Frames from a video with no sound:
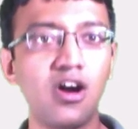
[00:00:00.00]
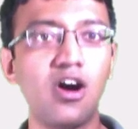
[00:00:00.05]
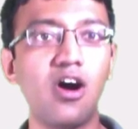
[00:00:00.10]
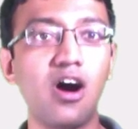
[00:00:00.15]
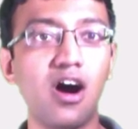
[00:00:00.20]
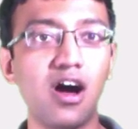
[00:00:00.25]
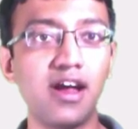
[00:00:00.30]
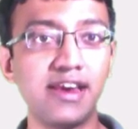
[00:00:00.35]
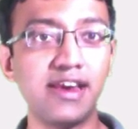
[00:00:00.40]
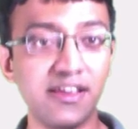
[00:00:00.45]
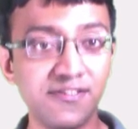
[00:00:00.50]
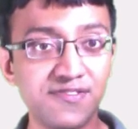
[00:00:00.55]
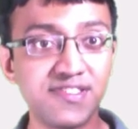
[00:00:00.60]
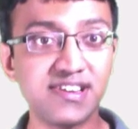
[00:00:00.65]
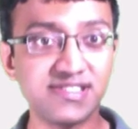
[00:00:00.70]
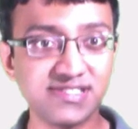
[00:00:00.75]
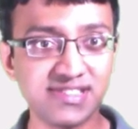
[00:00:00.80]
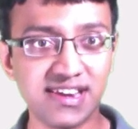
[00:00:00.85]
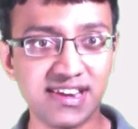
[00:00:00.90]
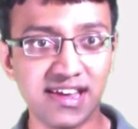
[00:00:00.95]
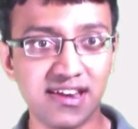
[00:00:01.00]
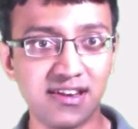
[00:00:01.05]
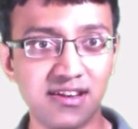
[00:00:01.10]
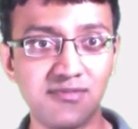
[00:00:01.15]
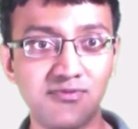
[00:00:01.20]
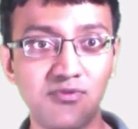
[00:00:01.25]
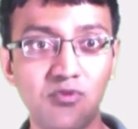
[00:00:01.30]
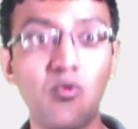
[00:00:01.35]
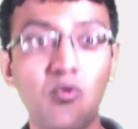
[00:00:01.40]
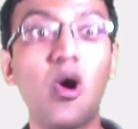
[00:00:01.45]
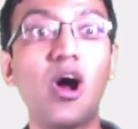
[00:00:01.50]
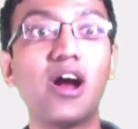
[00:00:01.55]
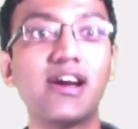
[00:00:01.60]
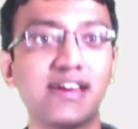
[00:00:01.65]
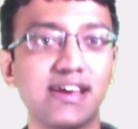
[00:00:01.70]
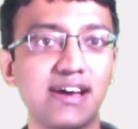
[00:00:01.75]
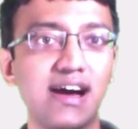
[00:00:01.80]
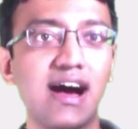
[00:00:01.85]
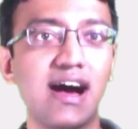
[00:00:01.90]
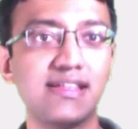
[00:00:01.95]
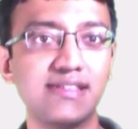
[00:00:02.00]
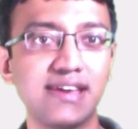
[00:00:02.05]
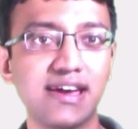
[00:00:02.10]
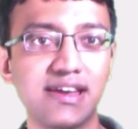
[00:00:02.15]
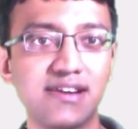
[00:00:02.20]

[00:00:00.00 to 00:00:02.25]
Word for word: and if there is an error, what are the